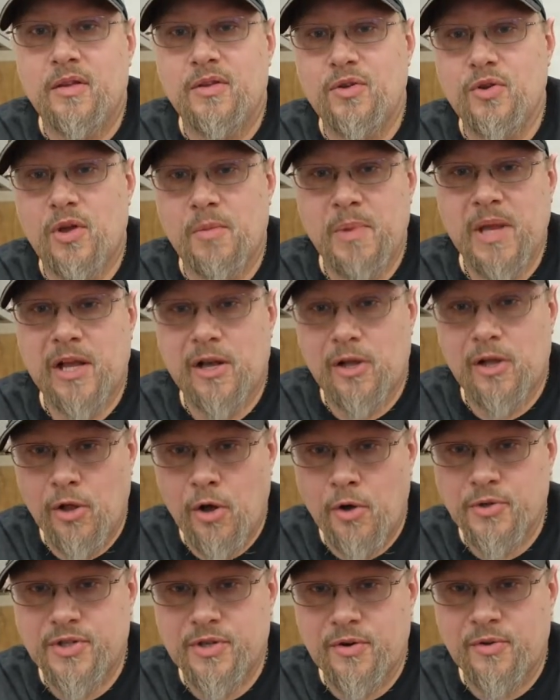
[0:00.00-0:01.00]
You could be
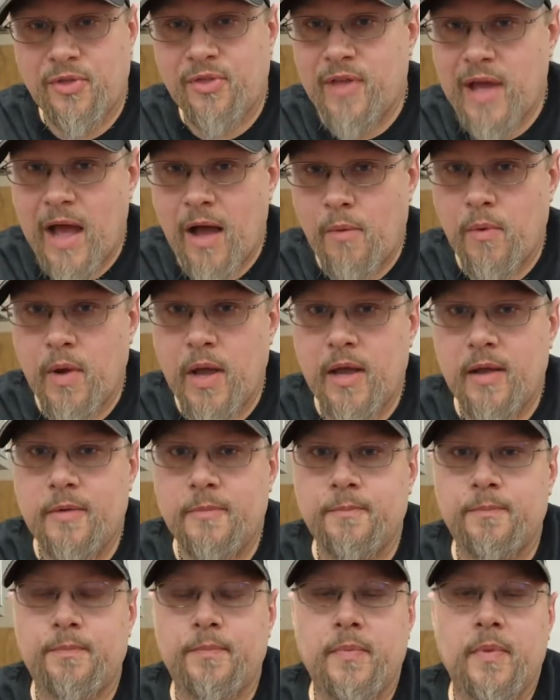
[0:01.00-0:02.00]
closer that way,
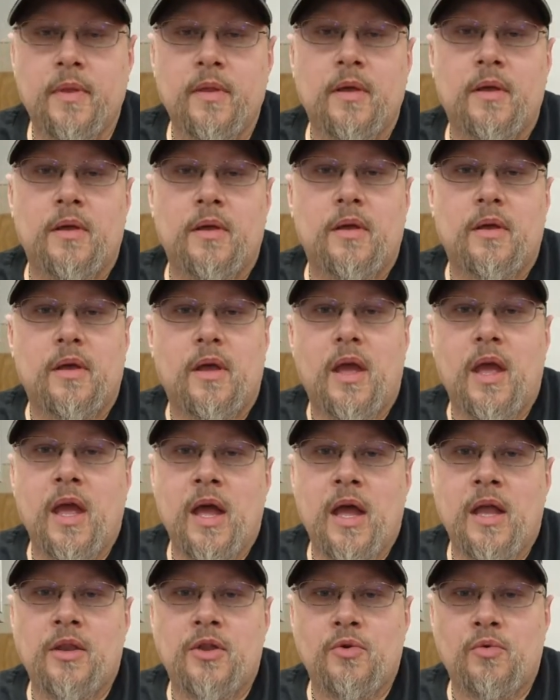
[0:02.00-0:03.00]
and